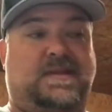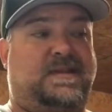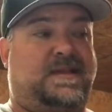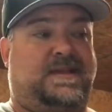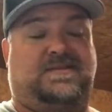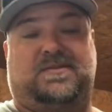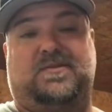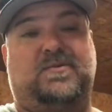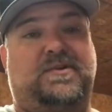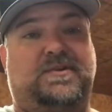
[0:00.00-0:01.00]
they're getting
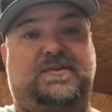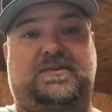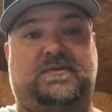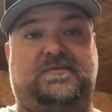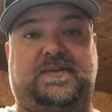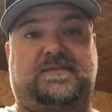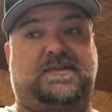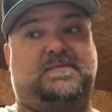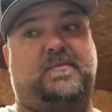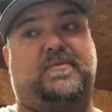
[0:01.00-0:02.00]
200, 250,
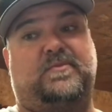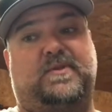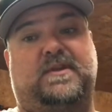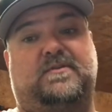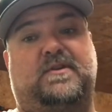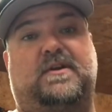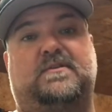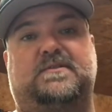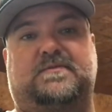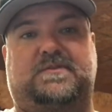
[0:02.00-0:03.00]
some of them
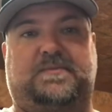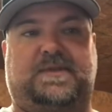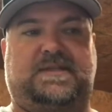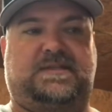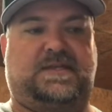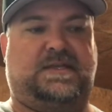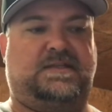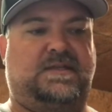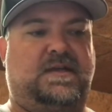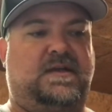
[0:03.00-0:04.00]
$300 for some of these
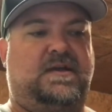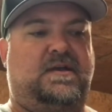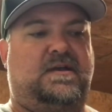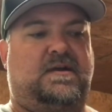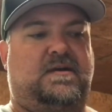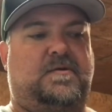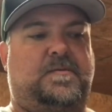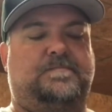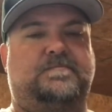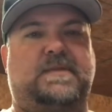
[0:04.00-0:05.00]
things.
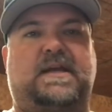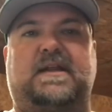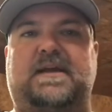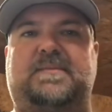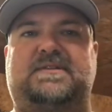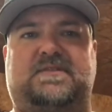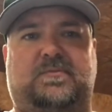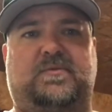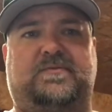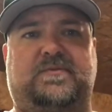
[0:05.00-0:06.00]
Um, and I like my
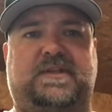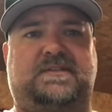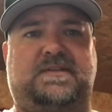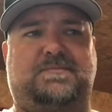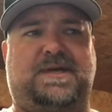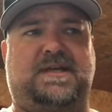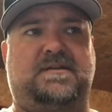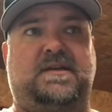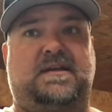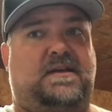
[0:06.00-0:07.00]
subwoofer that's in mine.
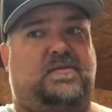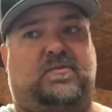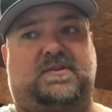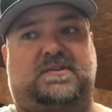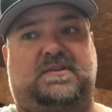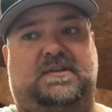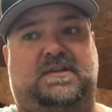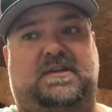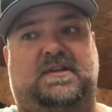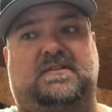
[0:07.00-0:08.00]
It works good,
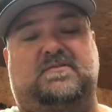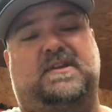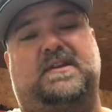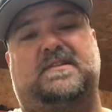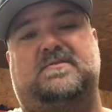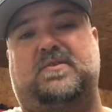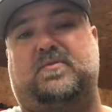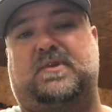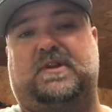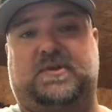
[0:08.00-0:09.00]
so I didn't necessarily
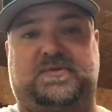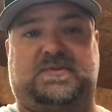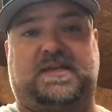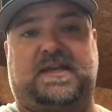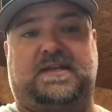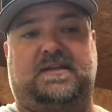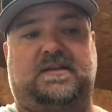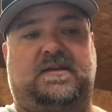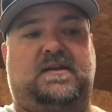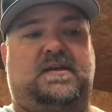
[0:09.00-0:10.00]
want to lose that.
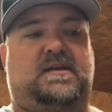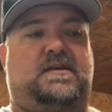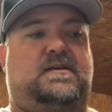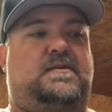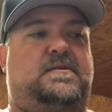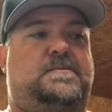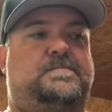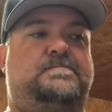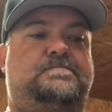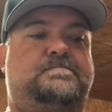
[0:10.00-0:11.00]
Um,
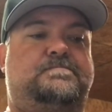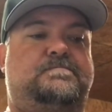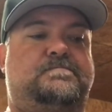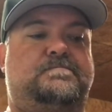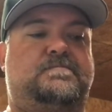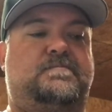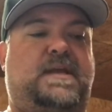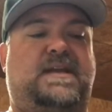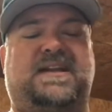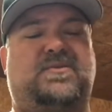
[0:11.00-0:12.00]
and I